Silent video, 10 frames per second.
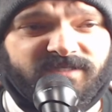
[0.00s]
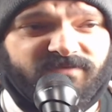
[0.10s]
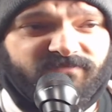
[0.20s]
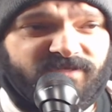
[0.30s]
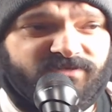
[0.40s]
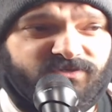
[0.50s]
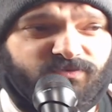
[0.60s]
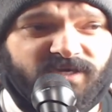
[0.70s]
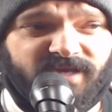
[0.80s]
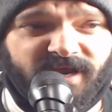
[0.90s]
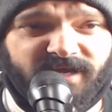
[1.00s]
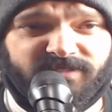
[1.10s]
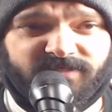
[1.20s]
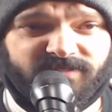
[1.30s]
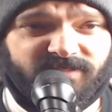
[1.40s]
The investors want
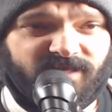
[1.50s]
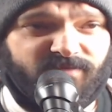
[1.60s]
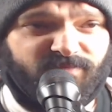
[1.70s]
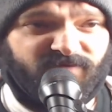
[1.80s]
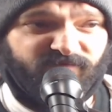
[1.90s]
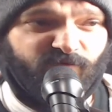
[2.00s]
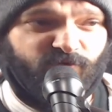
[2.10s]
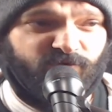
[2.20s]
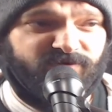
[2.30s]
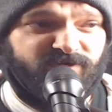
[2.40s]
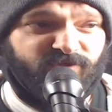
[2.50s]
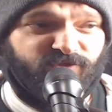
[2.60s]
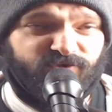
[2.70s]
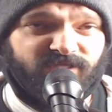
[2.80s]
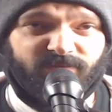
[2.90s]
access to that before
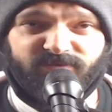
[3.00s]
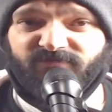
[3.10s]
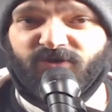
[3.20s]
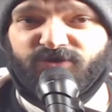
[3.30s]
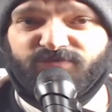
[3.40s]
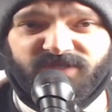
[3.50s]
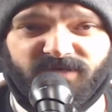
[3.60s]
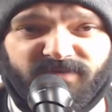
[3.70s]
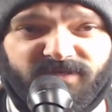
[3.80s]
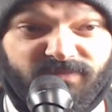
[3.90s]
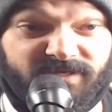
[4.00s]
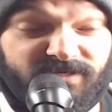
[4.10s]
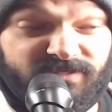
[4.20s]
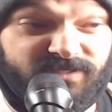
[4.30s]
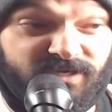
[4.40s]
those types of volumes come in,
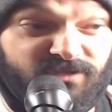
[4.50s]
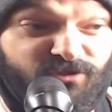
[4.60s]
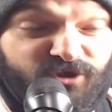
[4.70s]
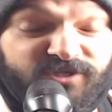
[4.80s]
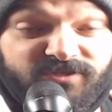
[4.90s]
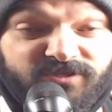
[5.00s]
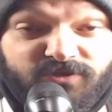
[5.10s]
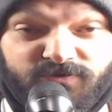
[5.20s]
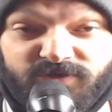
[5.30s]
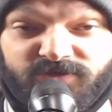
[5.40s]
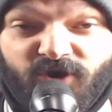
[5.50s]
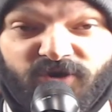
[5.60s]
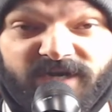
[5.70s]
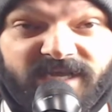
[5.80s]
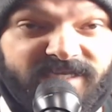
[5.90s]
because large institutions
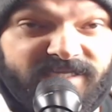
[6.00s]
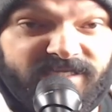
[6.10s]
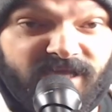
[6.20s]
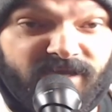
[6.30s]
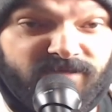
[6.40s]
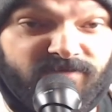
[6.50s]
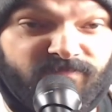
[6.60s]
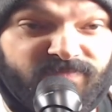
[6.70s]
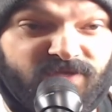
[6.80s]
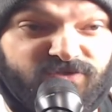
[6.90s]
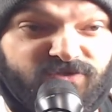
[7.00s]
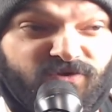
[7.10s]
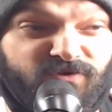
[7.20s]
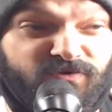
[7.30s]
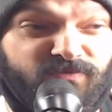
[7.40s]
aren't in it yet.
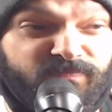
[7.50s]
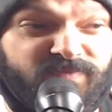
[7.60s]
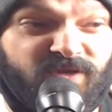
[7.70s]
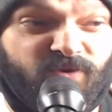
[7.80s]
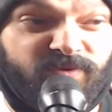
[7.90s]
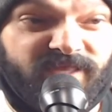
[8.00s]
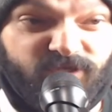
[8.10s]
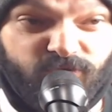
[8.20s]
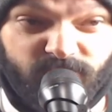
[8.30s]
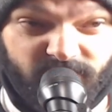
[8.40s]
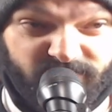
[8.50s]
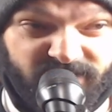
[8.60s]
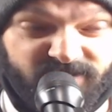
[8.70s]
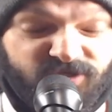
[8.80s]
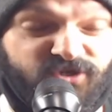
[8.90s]
So when they do come
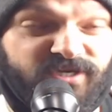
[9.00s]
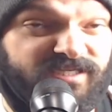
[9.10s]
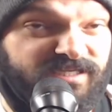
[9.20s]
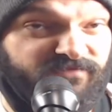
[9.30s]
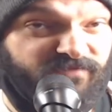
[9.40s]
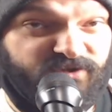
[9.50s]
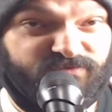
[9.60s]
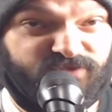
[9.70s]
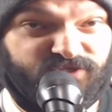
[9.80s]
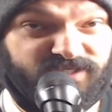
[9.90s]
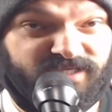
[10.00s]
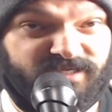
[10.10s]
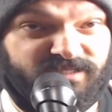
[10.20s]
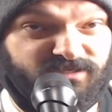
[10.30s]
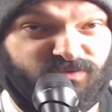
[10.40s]
in, you're going to see volumes just
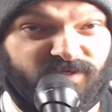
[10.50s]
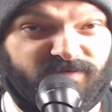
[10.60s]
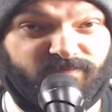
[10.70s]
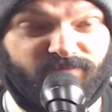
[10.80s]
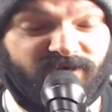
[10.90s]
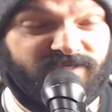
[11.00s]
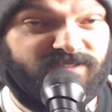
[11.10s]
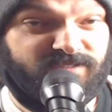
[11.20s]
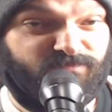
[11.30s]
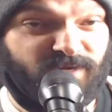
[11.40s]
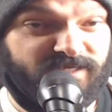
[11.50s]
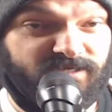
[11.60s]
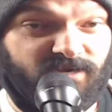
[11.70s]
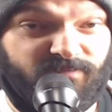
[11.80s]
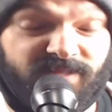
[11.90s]
like this one. Prices
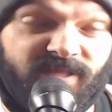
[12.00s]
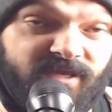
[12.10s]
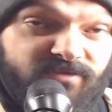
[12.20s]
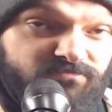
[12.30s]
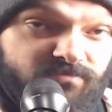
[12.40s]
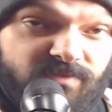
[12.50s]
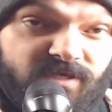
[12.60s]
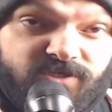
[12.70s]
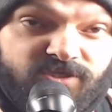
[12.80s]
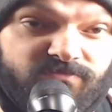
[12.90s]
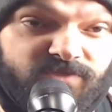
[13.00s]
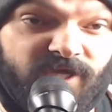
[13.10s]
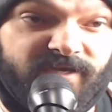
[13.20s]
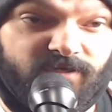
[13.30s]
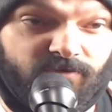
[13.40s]
spiking up and then a
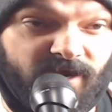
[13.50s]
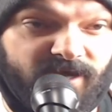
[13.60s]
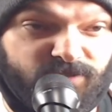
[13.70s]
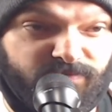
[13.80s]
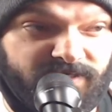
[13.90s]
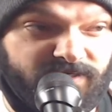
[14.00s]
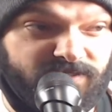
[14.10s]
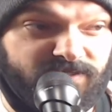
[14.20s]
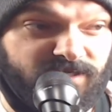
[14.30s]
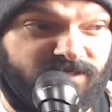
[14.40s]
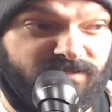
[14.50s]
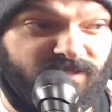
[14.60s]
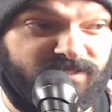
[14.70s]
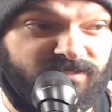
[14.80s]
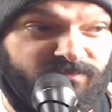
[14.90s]
giant crash, because
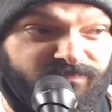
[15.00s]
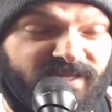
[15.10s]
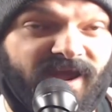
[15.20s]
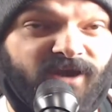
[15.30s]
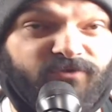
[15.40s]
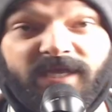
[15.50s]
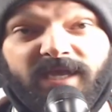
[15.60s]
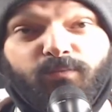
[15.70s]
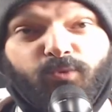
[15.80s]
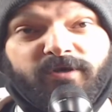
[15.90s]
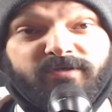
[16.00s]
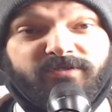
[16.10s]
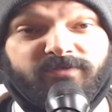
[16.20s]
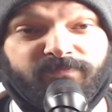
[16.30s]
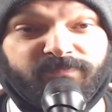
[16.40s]
that's how the game
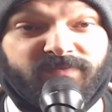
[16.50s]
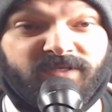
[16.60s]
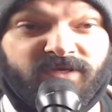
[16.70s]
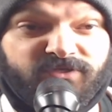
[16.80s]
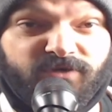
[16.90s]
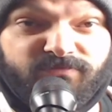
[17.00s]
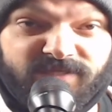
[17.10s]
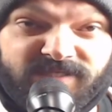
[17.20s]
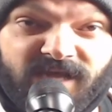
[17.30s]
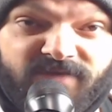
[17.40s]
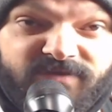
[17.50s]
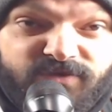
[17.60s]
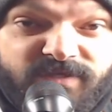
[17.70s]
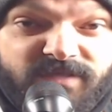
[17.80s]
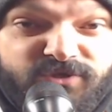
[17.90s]
works. So let's dive
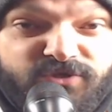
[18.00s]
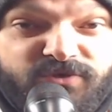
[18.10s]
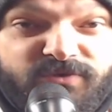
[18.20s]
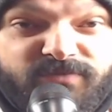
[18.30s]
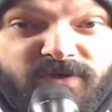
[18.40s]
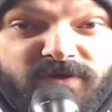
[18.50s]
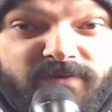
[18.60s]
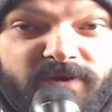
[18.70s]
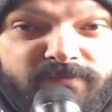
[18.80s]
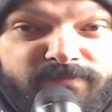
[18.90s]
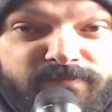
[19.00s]
into it. Let me show you what I'm talking about.